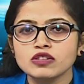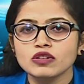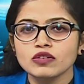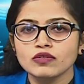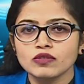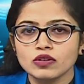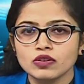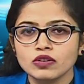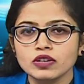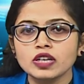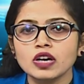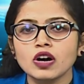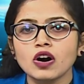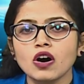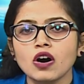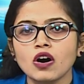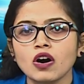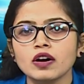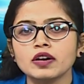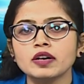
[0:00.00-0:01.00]
of good
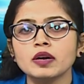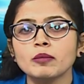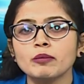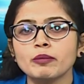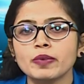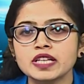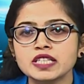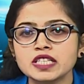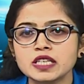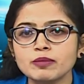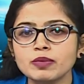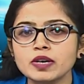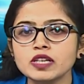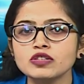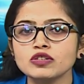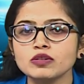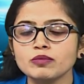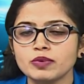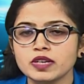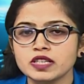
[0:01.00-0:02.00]
on principal
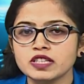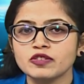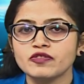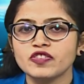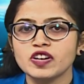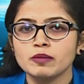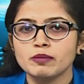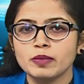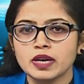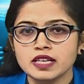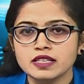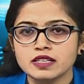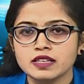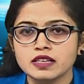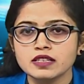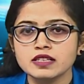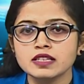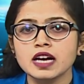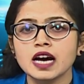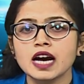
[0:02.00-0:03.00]
to principal
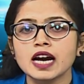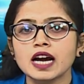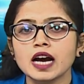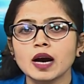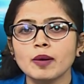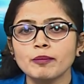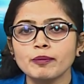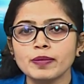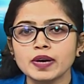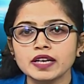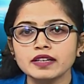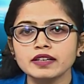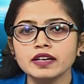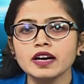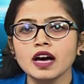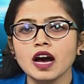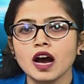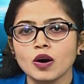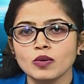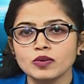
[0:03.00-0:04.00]
basis completed
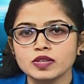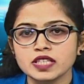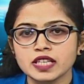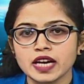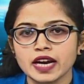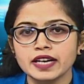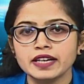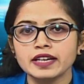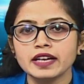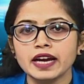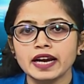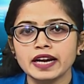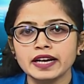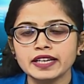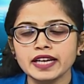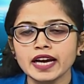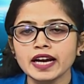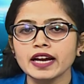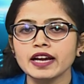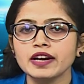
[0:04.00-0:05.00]
outside
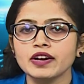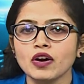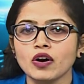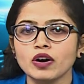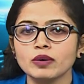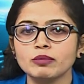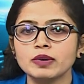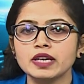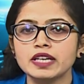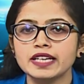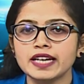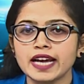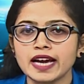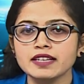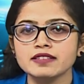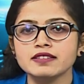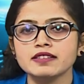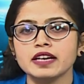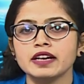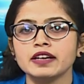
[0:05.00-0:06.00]
India cannot be
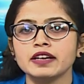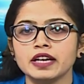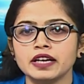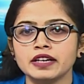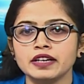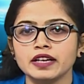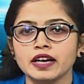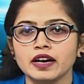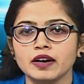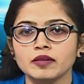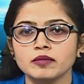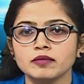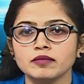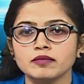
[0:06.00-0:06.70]
taxed in India.